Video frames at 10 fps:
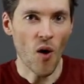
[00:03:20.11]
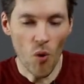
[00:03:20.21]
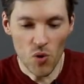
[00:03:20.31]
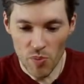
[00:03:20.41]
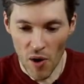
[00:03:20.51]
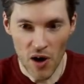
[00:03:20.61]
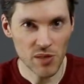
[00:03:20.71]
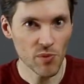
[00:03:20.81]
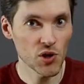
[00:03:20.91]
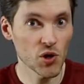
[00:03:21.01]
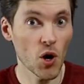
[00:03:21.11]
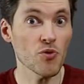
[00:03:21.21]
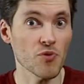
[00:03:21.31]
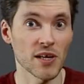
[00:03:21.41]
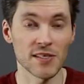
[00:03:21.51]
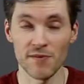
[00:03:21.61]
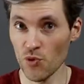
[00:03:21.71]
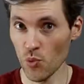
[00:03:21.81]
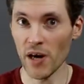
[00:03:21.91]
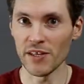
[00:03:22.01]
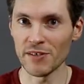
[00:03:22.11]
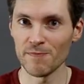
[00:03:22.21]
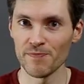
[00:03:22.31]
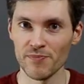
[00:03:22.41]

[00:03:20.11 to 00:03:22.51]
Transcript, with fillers: all the possible ko-threats for white.